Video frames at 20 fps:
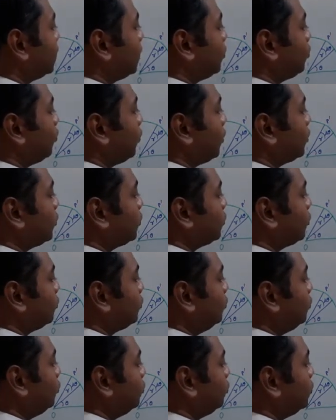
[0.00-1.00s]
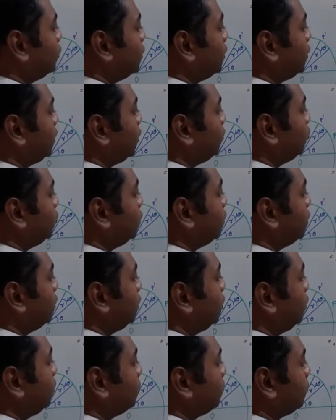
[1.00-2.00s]
equals to ut
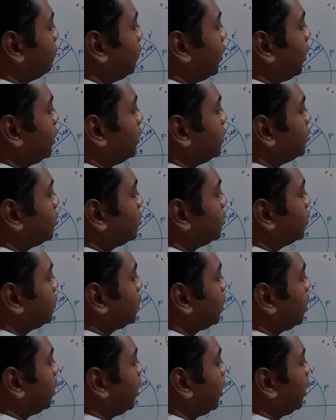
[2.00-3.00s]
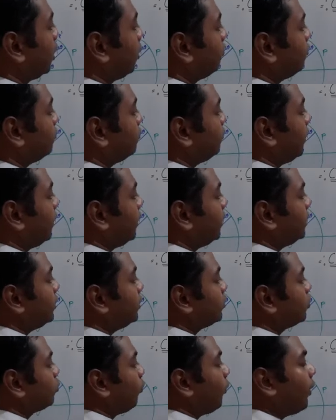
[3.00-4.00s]
plus half at
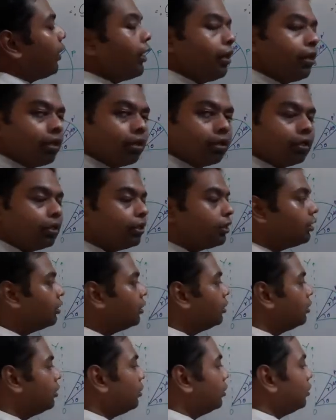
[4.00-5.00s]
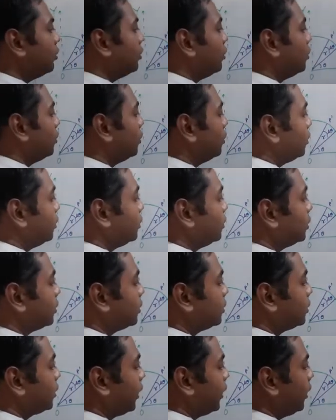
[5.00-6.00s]
square.
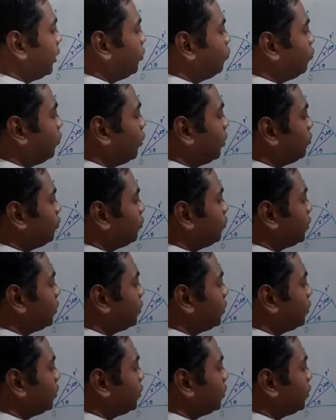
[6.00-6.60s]
Second one